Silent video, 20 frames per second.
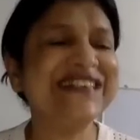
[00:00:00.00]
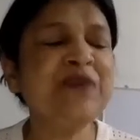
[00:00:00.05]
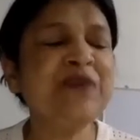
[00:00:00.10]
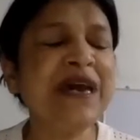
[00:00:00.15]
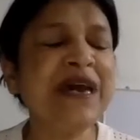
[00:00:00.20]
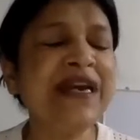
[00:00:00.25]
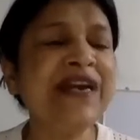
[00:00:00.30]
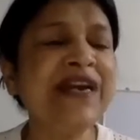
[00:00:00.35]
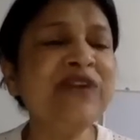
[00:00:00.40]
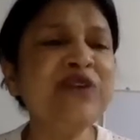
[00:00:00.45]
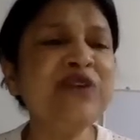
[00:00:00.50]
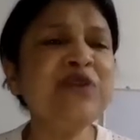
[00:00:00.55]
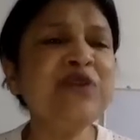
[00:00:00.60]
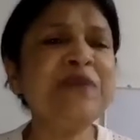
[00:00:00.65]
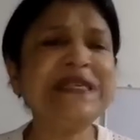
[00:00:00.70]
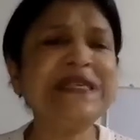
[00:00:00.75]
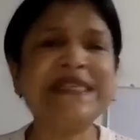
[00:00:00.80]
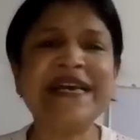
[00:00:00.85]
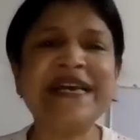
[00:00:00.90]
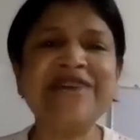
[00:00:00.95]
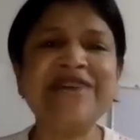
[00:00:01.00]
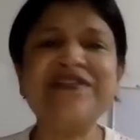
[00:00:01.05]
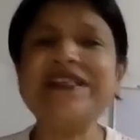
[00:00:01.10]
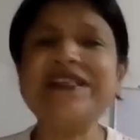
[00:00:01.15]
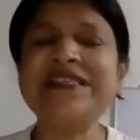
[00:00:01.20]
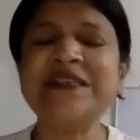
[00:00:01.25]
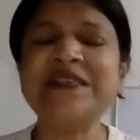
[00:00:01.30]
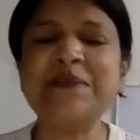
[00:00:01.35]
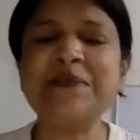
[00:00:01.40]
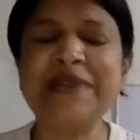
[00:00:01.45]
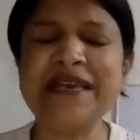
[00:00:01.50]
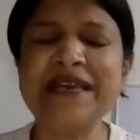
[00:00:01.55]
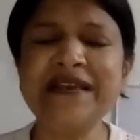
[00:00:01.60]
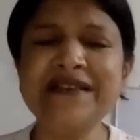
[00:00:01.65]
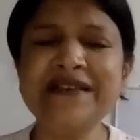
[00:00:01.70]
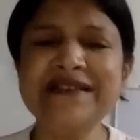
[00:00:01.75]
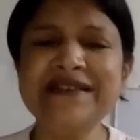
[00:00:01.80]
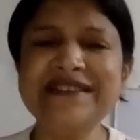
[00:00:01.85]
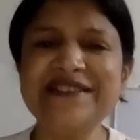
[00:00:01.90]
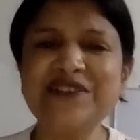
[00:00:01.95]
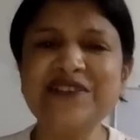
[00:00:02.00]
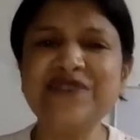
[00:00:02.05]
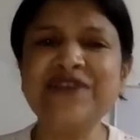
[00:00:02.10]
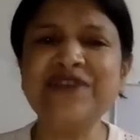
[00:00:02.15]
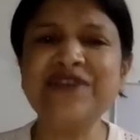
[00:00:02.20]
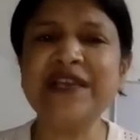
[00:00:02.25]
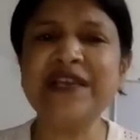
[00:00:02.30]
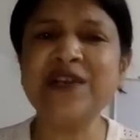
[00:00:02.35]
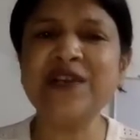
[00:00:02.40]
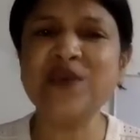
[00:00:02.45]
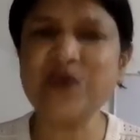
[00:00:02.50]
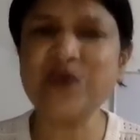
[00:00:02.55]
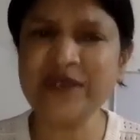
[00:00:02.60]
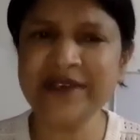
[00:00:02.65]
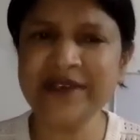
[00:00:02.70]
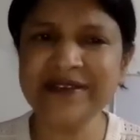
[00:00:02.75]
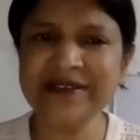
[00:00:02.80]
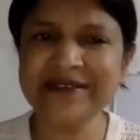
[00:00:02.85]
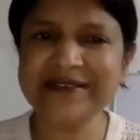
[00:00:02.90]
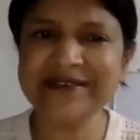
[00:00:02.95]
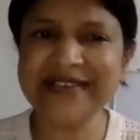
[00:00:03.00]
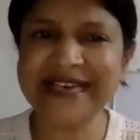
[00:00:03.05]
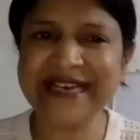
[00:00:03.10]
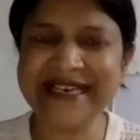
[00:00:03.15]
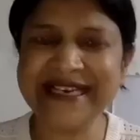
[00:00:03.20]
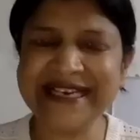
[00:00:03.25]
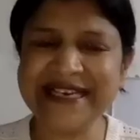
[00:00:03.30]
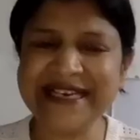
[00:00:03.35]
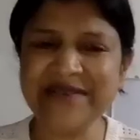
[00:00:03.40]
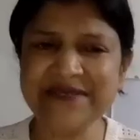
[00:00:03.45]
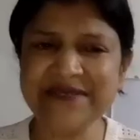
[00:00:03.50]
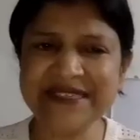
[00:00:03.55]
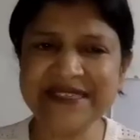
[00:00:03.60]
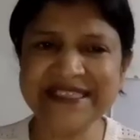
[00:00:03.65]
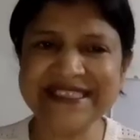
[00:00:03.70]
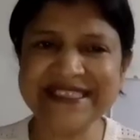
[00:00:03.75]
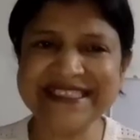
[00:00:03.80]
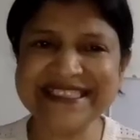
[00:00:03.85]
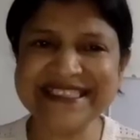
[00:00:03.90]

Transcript: So Myra, do you miss having a sibling? Do you feel alone at times?